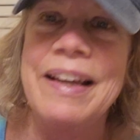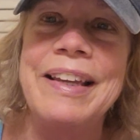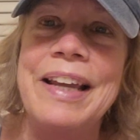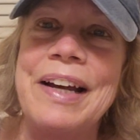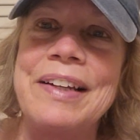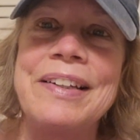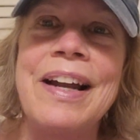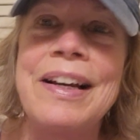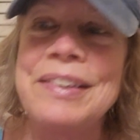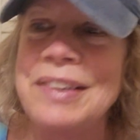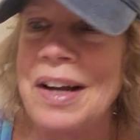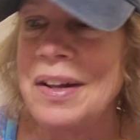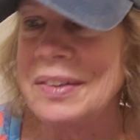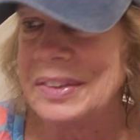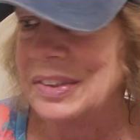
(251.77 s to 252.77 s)
yeah, not
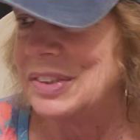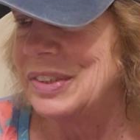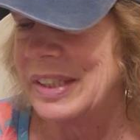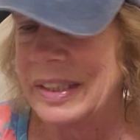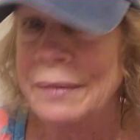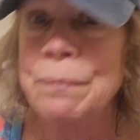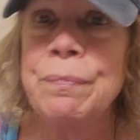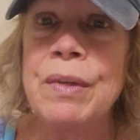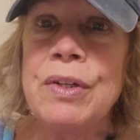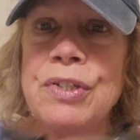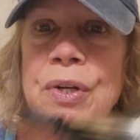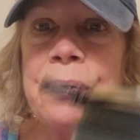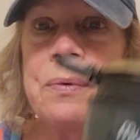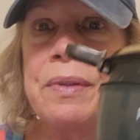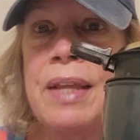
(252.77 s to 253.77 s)
Dollar Tree.
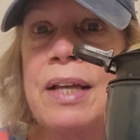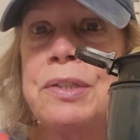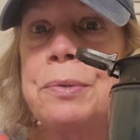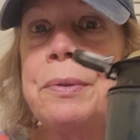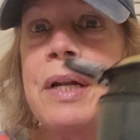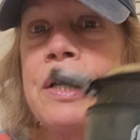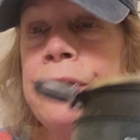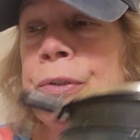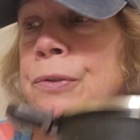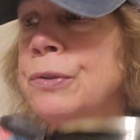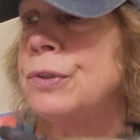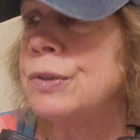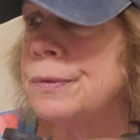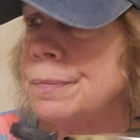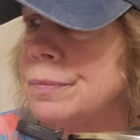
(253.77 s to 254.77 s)
So that's what I
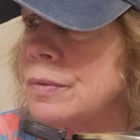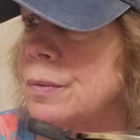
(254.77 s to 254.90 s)
use.